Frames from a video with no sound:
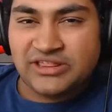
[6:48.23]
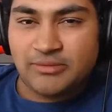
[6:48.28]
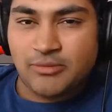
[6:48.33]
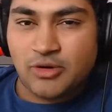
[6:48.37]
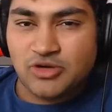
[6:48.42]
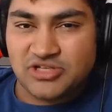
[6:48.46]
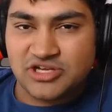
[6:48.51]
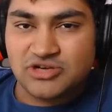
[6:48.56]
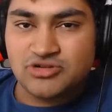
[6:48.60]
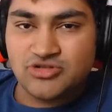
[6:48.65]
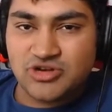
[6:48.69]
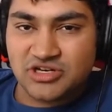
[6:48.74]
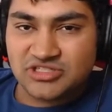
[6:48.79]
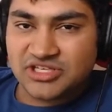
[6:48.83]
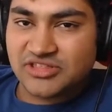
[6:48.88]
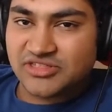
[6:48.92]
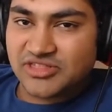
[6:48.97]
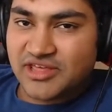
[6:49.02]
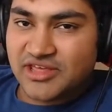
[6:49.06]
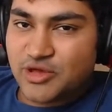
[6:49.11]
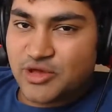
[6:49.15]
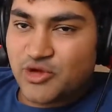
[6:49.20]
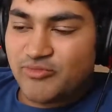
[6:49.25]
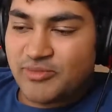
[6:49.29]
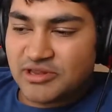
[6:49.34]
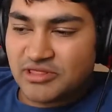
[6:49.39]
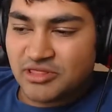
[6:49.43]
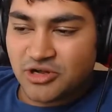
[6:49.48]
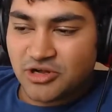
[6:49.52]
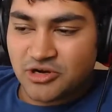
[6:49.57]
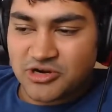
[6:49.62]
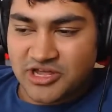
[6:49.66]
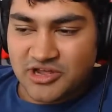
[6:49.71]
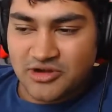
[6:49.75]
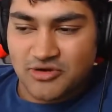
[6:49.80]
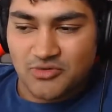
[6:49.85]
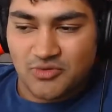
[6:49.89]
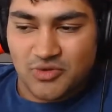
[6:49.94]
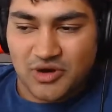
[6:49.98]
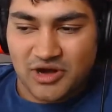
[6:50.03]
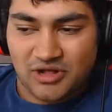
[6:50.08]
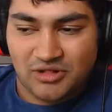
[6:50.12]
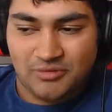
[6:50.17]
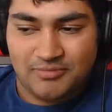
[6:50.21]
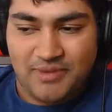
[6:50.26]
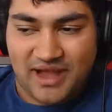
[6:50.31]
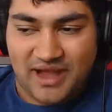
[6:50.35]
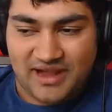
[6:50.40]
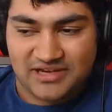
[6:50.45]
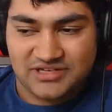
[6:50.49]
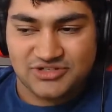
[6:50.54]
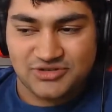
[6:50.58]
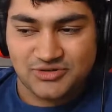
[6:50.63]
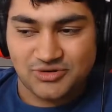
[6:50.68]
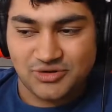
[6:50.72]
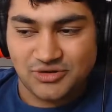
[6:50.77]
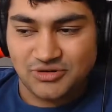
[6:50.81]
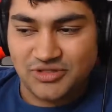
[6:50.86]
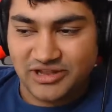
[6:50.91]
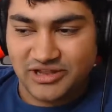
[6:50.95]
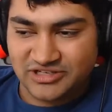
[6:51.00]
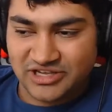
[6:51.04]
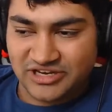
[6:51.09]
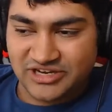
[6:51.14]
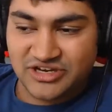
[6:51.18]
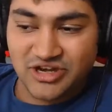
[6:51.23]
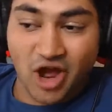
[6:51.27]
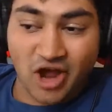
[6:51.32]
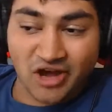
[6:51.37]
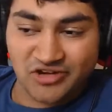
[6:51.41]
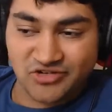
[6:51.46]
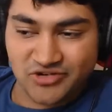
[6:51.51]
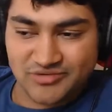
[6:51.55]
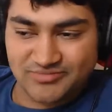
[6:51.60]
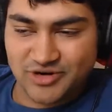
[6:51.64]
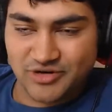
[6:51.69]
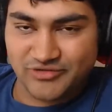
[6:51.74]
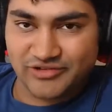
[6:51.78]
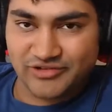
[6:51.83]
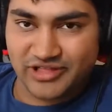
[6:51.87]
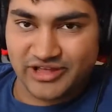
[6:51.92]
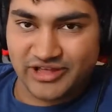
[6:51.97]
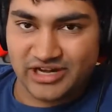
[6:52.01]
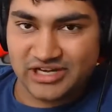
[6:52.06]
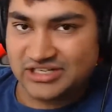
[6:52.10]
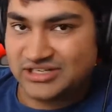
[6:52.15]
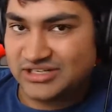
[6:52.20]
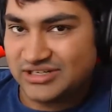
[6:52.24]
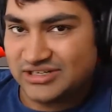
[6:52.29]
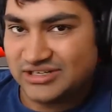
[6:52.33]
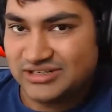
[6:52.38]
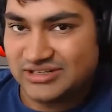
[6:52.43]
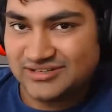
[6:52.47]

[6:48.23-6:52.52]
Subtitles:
like the most interesting thing you've been learning while back in school that's like not crypto related?